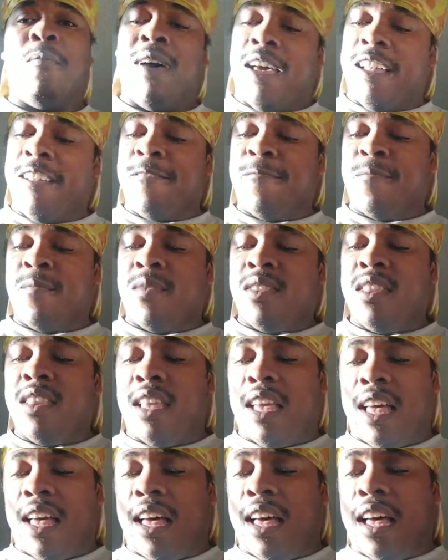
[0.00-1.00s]
but
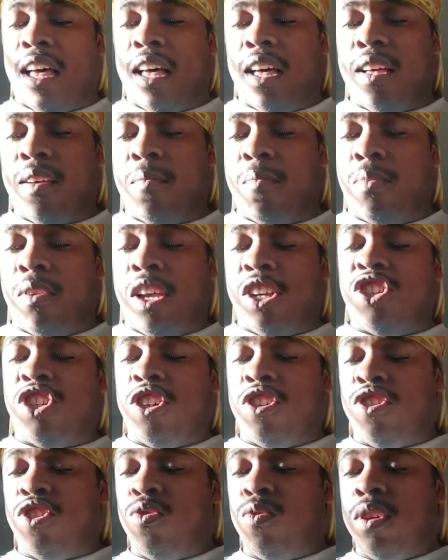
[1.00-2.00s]
uh, blood
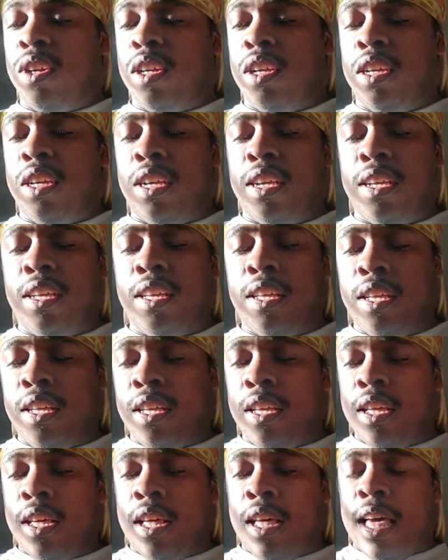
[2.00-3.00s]
sugar's doing good.
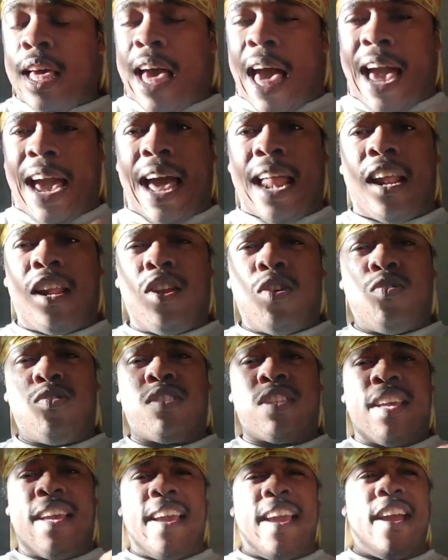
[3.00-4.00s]
I got a little
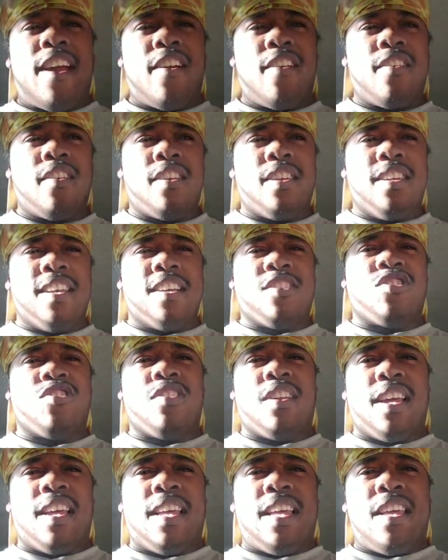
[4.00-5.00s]
scared
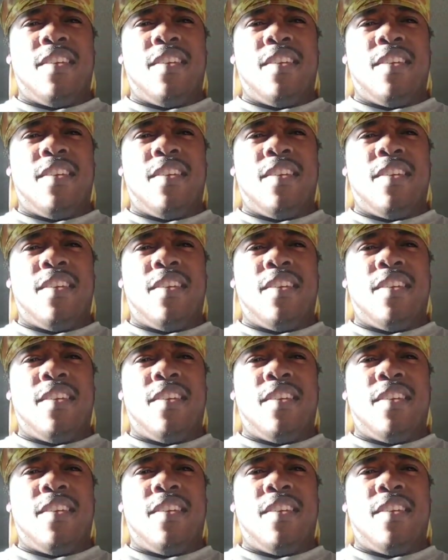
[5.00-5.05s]
yesterday